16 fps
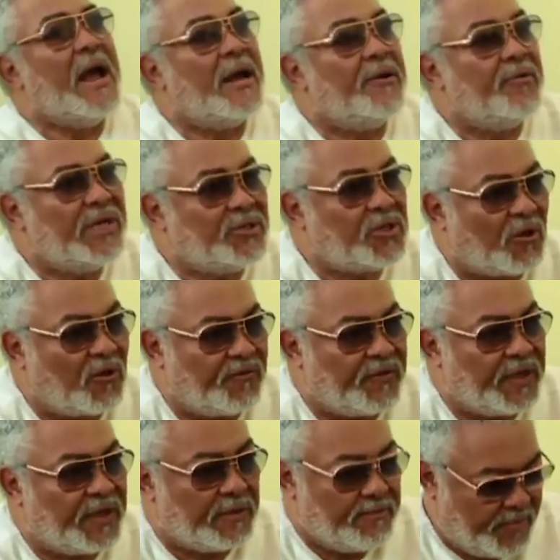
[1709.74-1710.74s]
And resolve
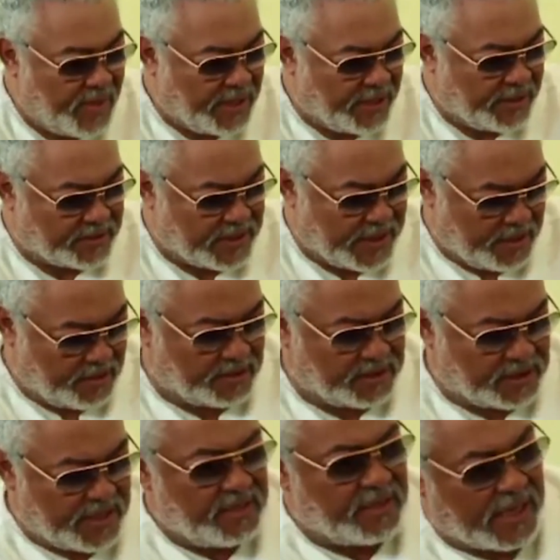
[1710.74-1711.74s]
it, because it's
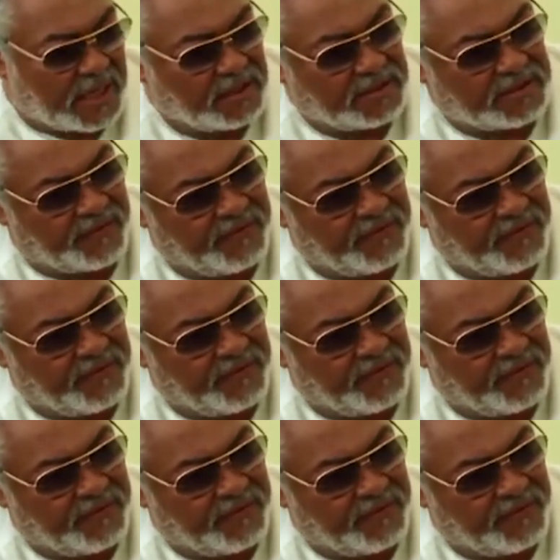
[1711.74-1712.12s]
seen as a